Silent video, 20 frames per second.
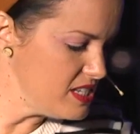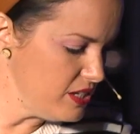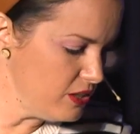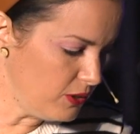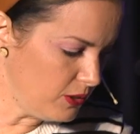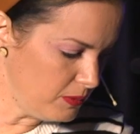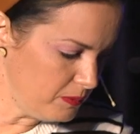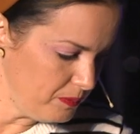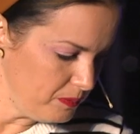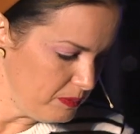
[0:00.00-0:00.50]
a big
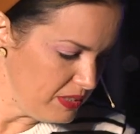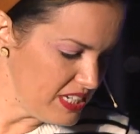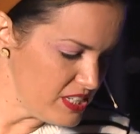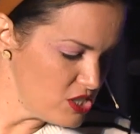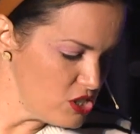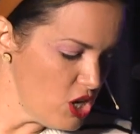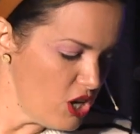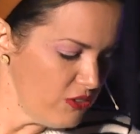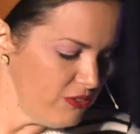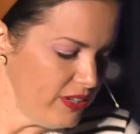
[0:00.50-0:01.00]
deal
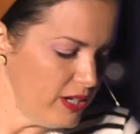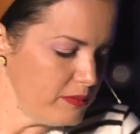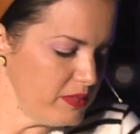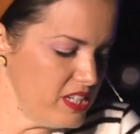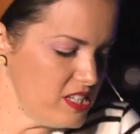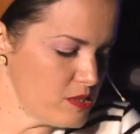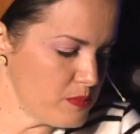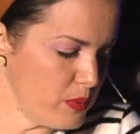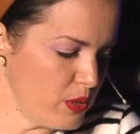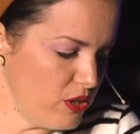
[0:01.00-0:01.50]
because no
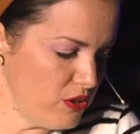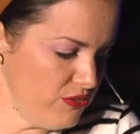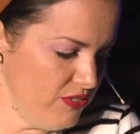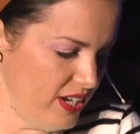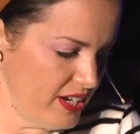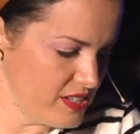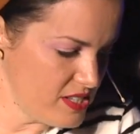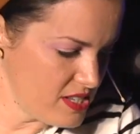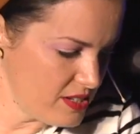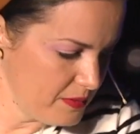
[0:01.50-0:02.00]
family is
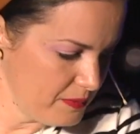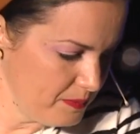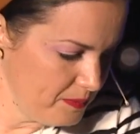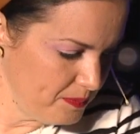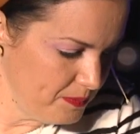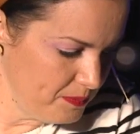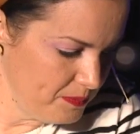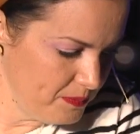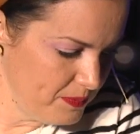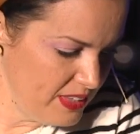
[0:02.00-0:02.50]
perfect.
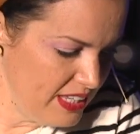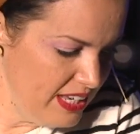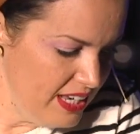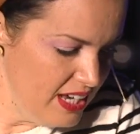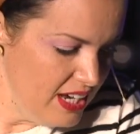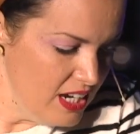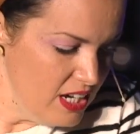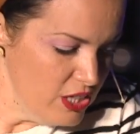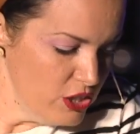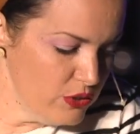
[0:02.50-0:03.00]

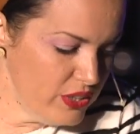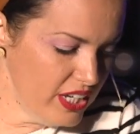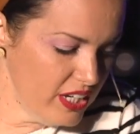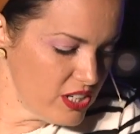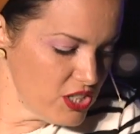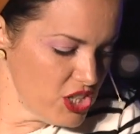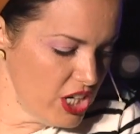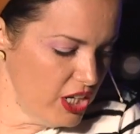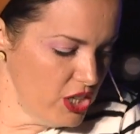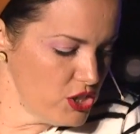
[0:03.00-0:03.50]

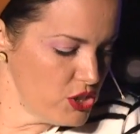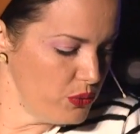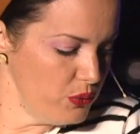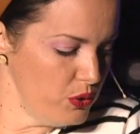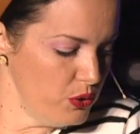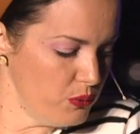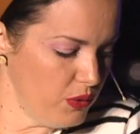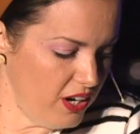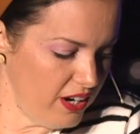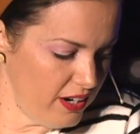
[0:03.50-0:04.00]
You can't
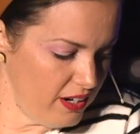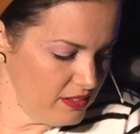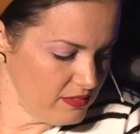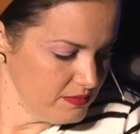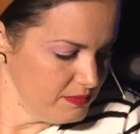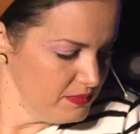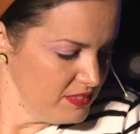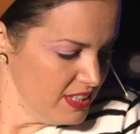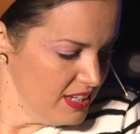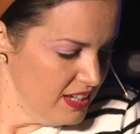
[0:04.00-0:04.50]
change who you
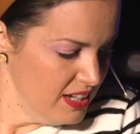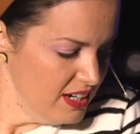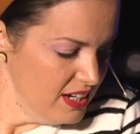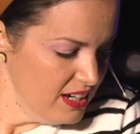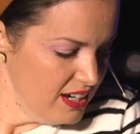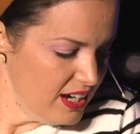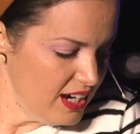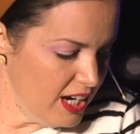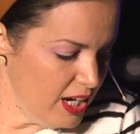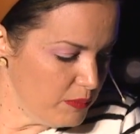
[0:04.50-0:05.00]
are,
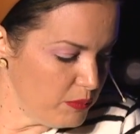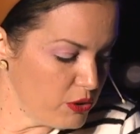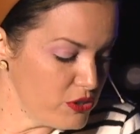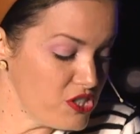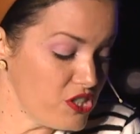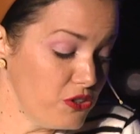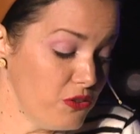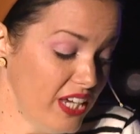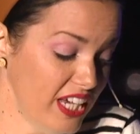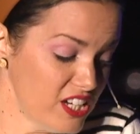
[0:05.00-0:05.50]
uh,
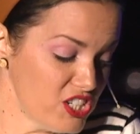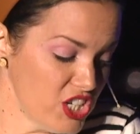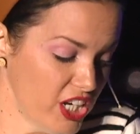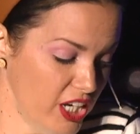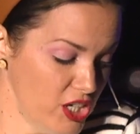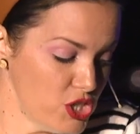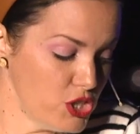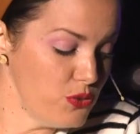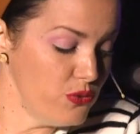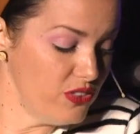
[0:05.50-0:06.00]
or so you
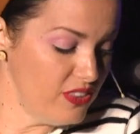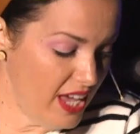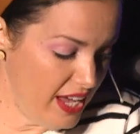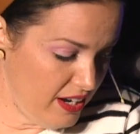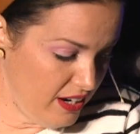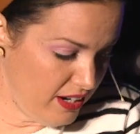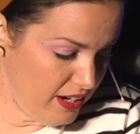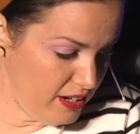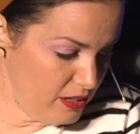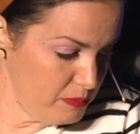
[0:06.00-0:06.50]
can't change who
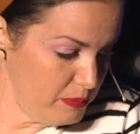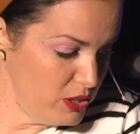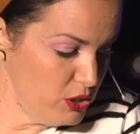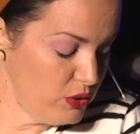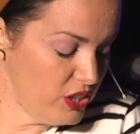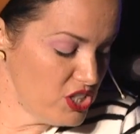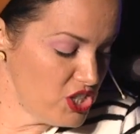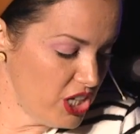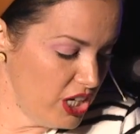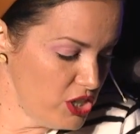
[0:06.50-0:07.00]
they are,
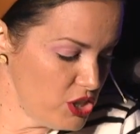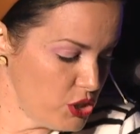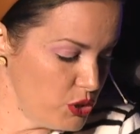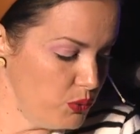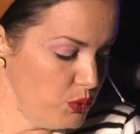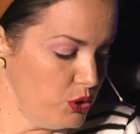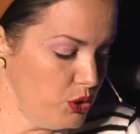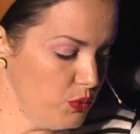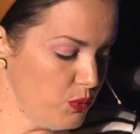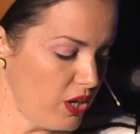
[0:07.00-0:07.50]
but you can
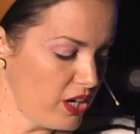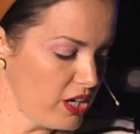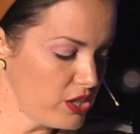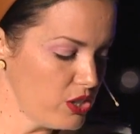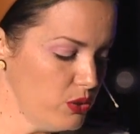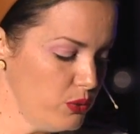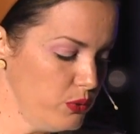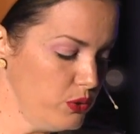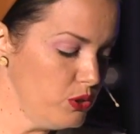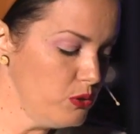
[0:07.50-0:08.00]
change who you
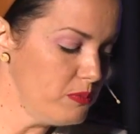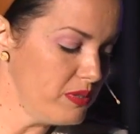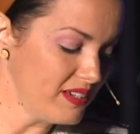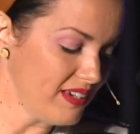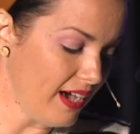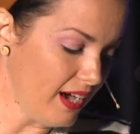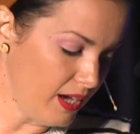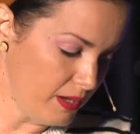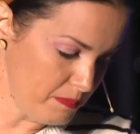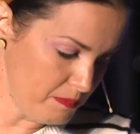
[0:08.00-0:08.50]
are and who
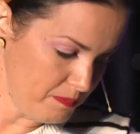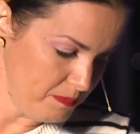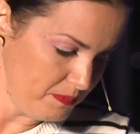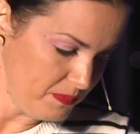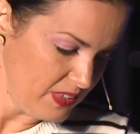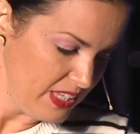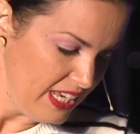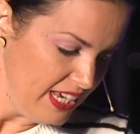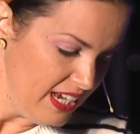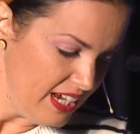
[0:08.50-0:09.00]
you
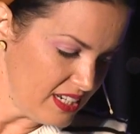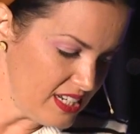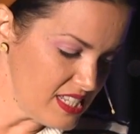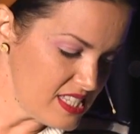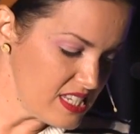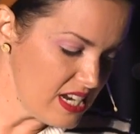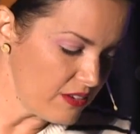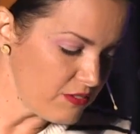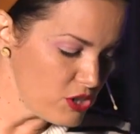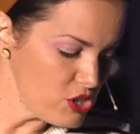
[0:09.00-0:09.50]
become.
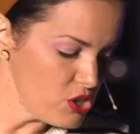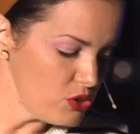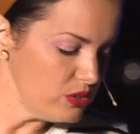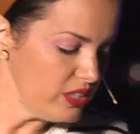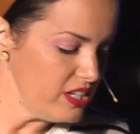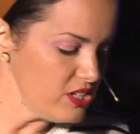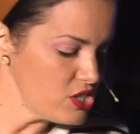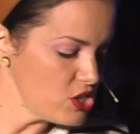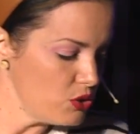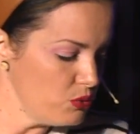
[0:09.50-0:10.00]
And it's never
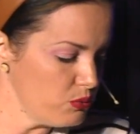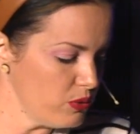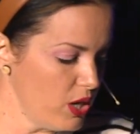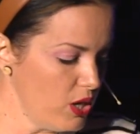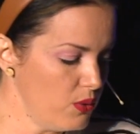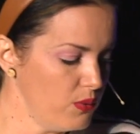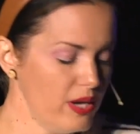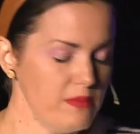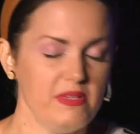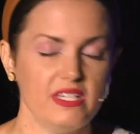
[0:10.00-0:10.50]
too late to
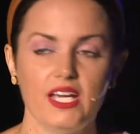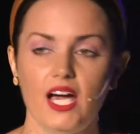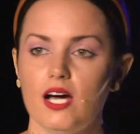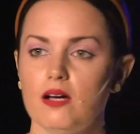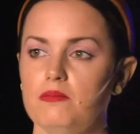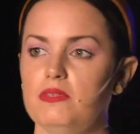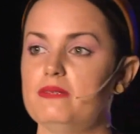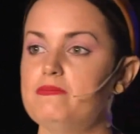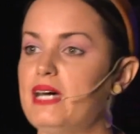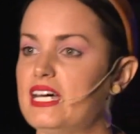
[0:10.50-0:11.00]
grow and
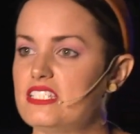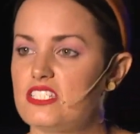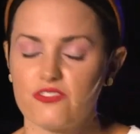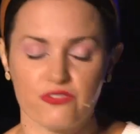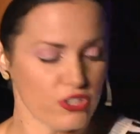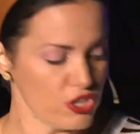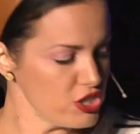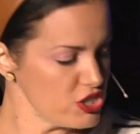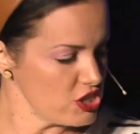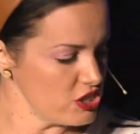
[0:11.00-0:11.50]
become the
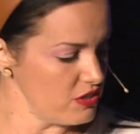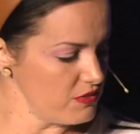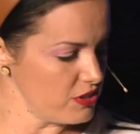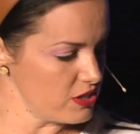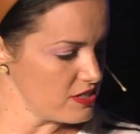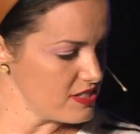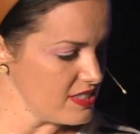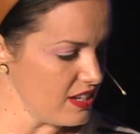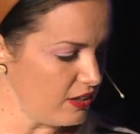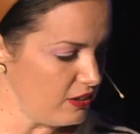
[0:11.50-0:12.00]
best
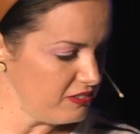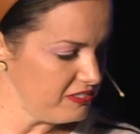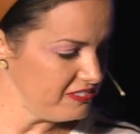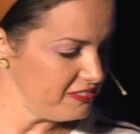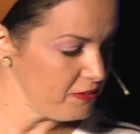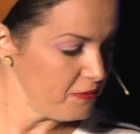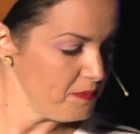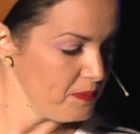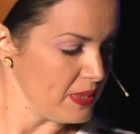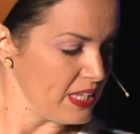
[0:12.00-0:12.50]
version of
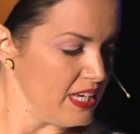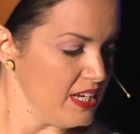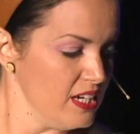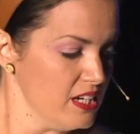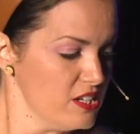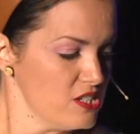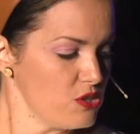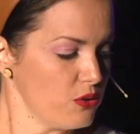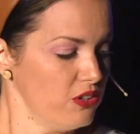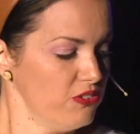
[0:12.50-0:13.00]
yourself.
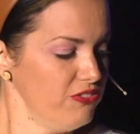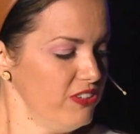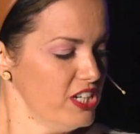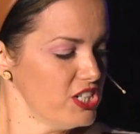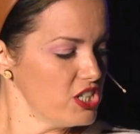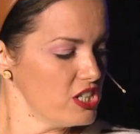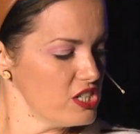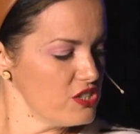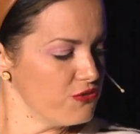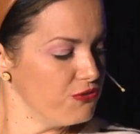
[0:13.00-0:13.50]
So
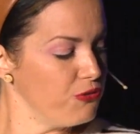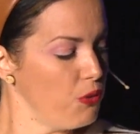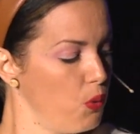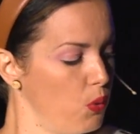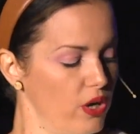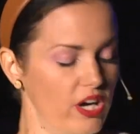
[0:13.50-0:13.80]
Ephesians